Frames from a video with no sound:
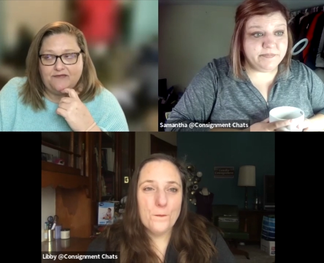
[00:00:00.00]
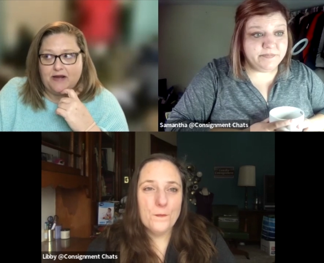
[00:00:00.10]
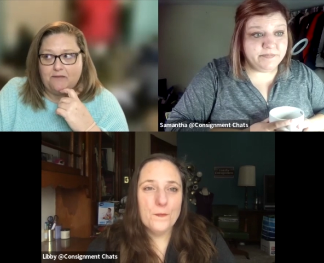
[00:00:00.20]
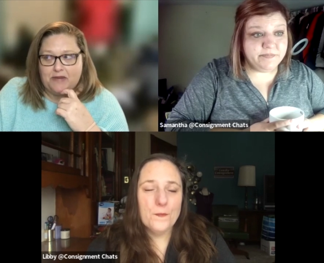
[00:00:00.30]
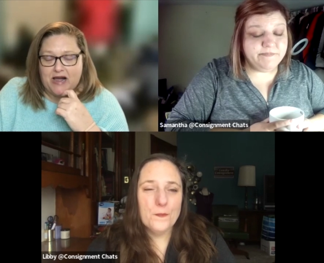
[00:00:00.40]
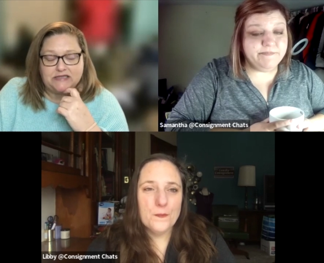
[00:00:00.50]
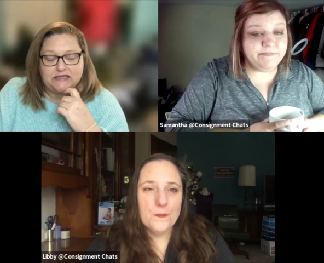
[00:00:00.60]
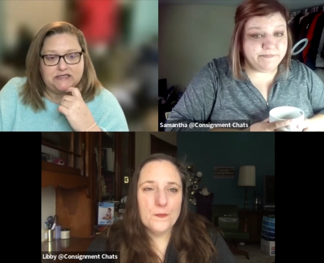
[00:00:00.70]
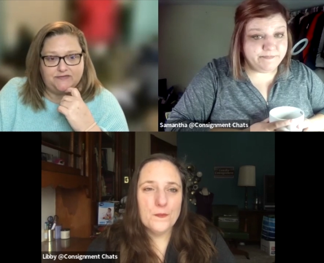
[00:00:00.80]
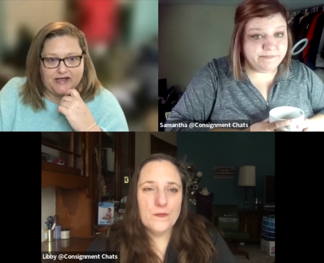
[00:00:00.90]
Speaker 1: got
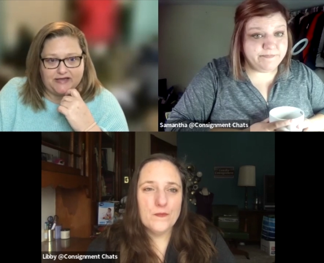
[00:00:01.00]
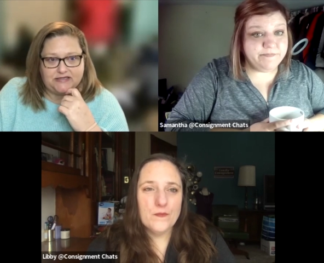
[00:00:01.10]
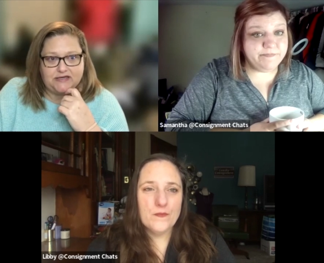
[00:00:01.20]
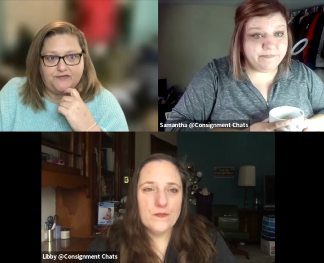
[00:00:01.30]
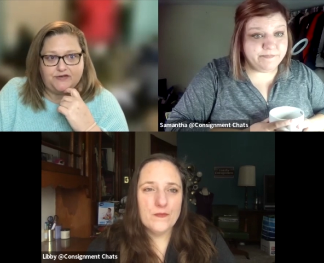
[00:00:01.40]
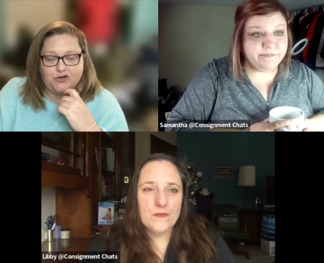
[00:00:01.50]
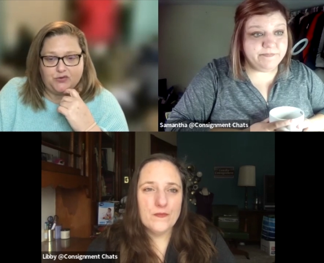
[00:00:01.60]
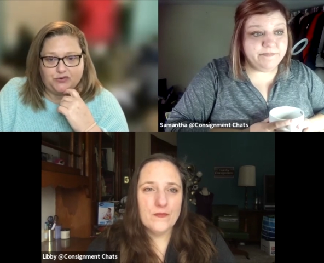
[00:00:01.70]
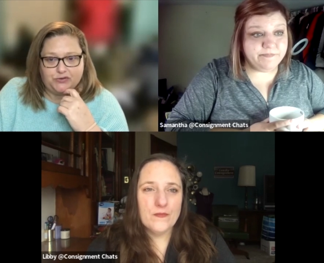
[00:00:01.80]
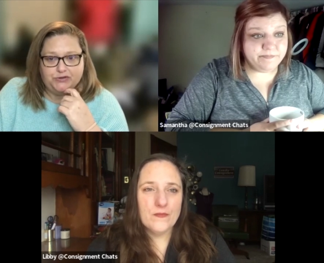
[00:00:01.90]
boxes of that stuff to
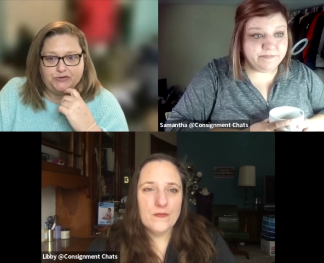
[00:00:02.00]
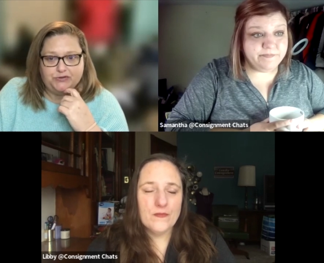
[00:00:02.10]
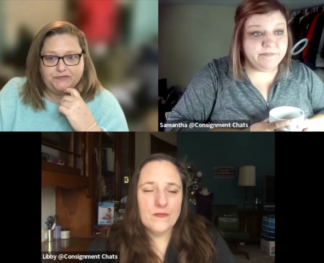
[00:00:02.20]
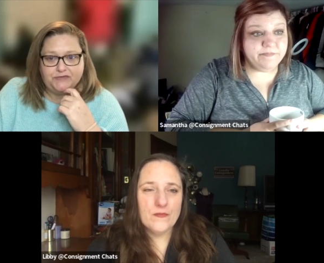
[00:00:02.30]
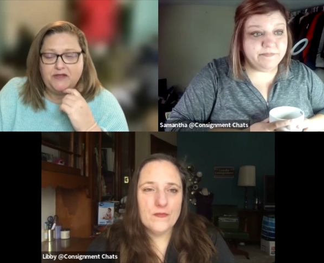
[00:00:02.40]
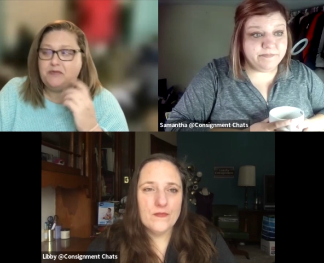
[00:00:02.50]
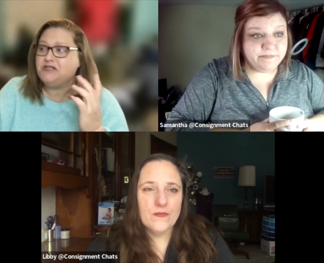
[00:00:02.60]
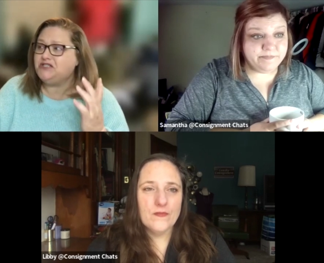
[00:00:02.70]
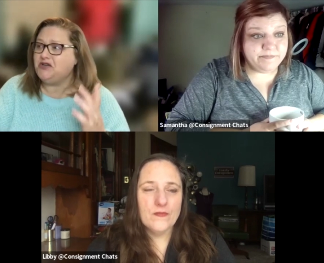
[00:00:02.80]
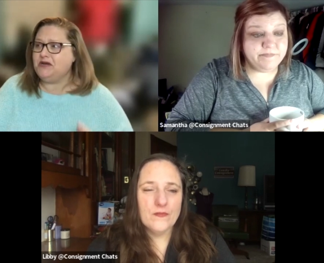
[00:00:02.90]
go through. And there have
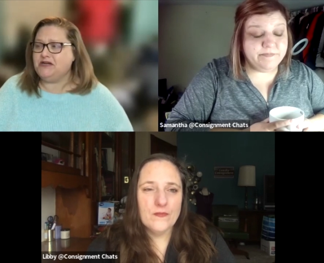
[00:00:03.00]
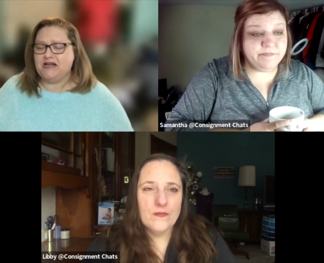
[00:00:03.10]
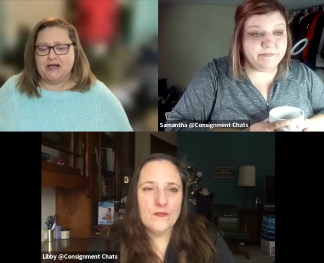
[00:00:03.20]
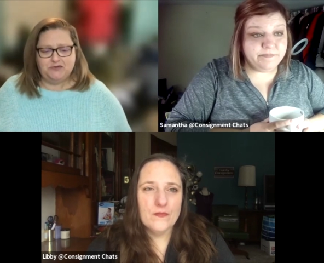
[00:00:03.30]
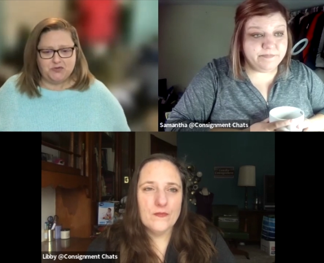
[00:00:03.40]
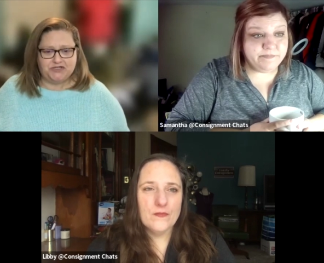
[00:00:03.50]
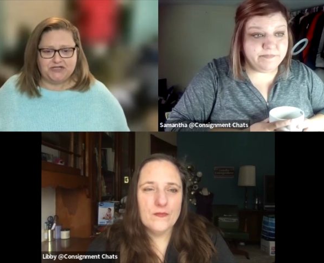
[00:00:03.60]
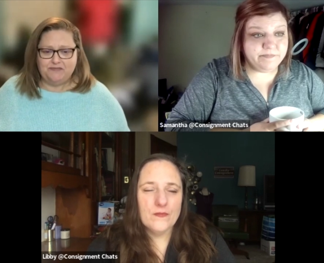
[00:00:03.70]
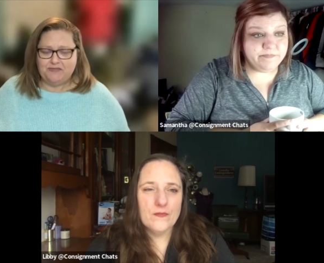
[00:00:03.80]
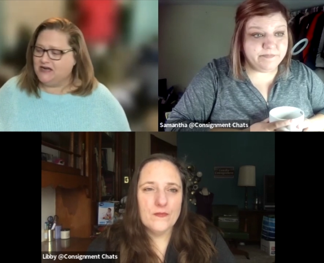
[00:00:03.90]
been so many times where
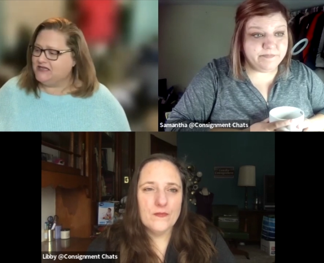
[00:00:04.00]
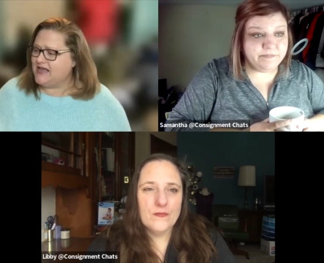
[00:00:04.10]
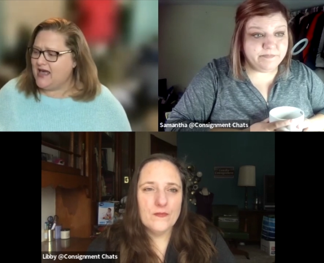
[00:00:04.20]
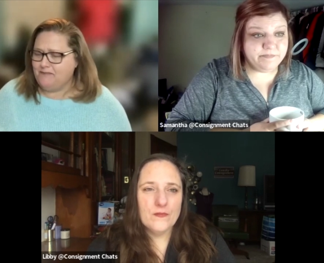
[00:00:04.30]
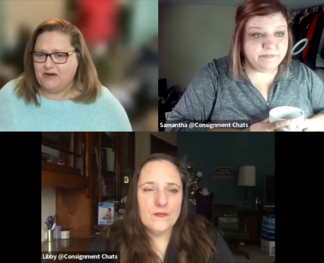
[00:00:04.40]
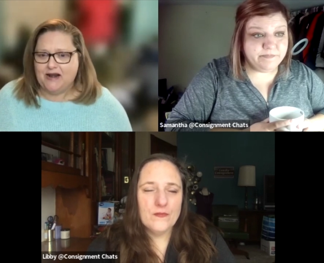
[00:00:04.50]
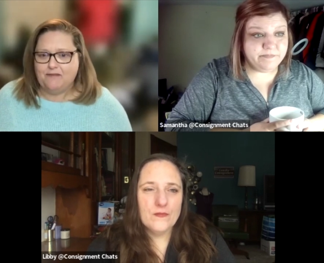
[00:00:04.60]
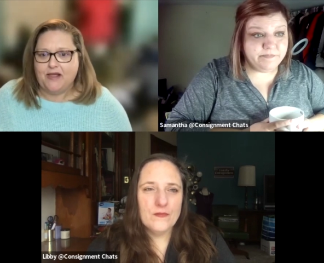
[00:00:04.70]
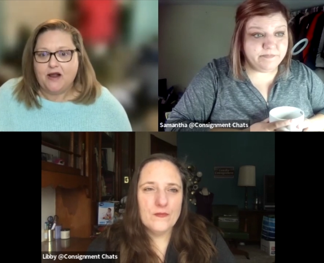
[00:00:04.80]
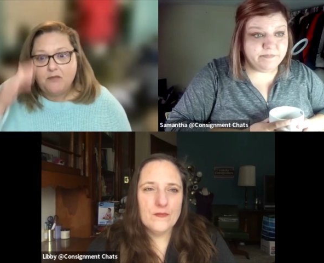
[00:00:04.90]
something has happened and
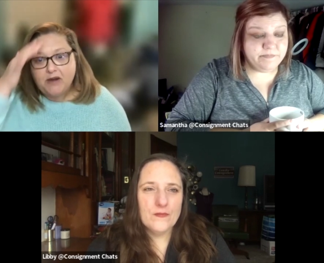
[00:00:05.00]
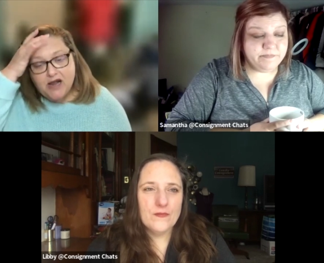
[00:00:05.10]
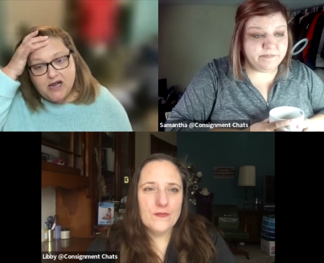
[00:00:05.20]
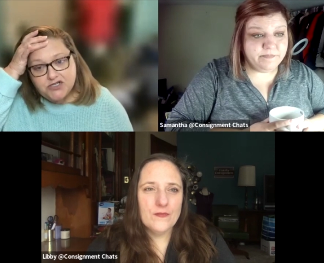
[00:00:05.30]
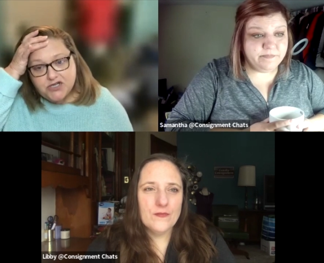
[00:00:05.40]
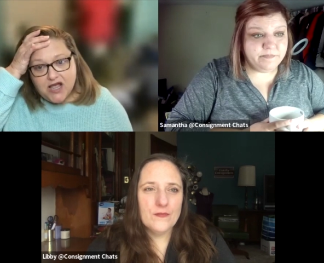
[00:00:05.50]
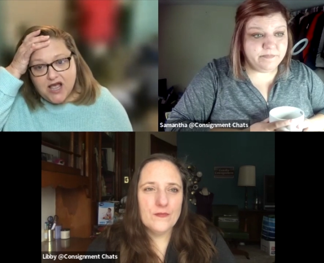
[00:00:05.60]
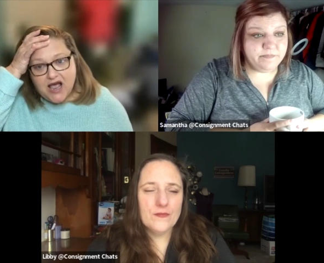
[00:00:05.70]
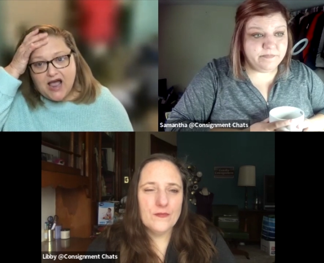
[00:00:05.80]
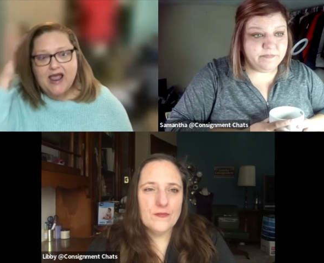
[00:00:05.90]
I'm like, oh my gosh,
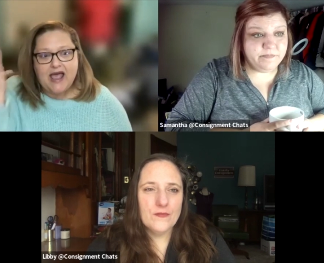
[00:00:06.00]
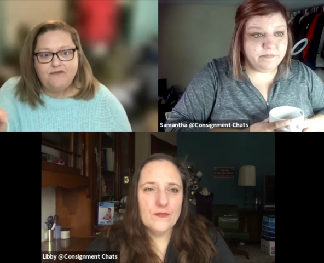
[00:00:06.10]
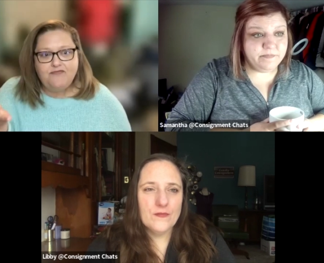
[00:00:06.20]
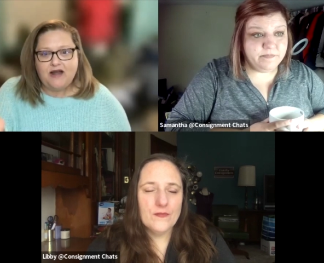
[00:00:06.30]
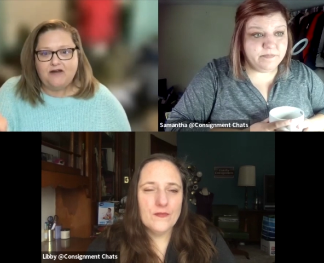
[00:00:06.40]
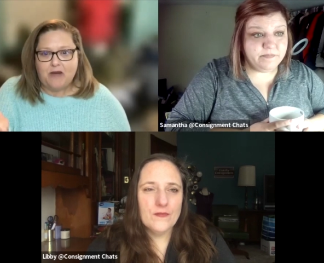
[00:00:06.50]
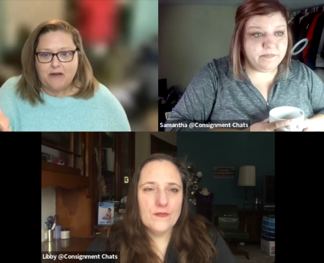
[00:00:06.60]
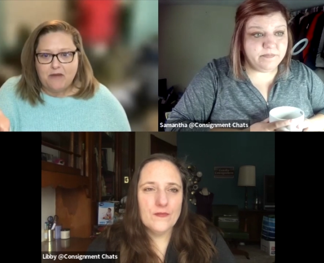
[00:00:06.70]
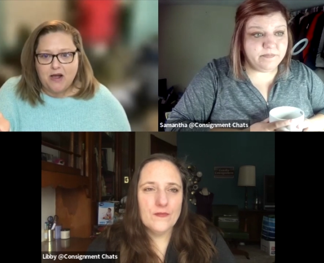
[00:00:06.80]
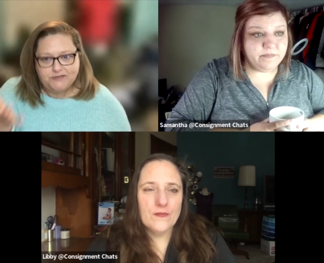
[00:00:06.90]
I had that of
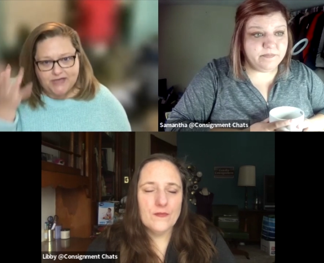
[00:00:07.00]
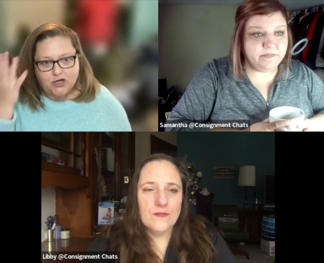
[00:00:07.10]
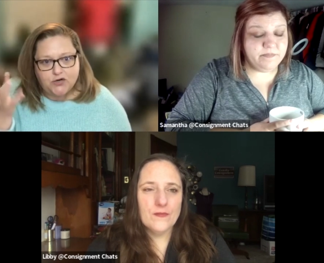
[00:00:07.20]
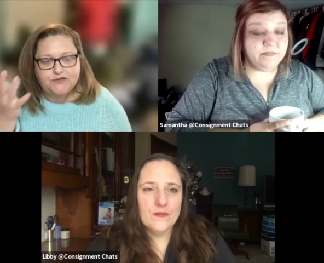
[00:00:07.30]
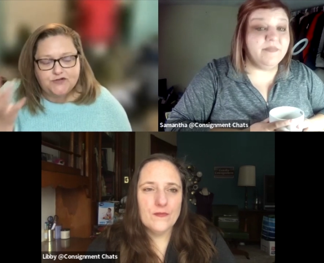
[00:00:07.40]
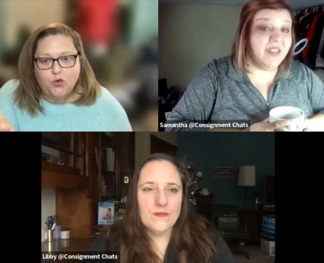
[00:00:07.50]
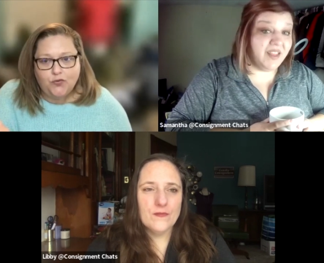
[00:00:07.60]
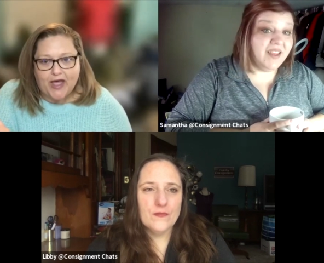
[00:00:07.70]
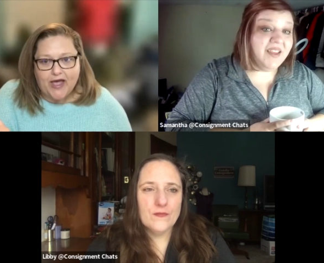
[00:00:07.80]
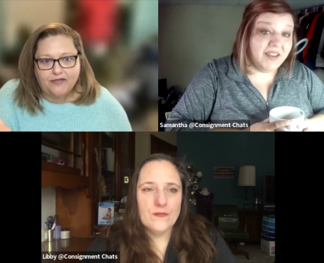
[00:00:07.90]
my mom's. I could have
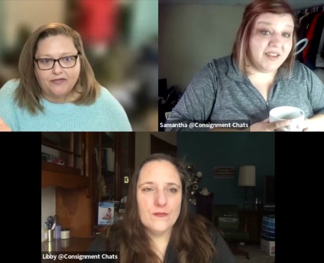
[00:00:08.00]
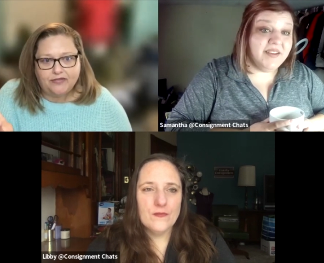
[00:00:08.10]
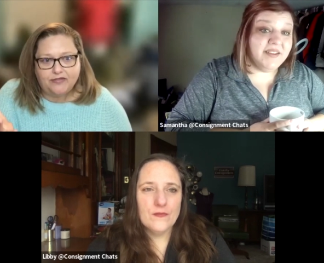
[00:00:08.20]
sold that.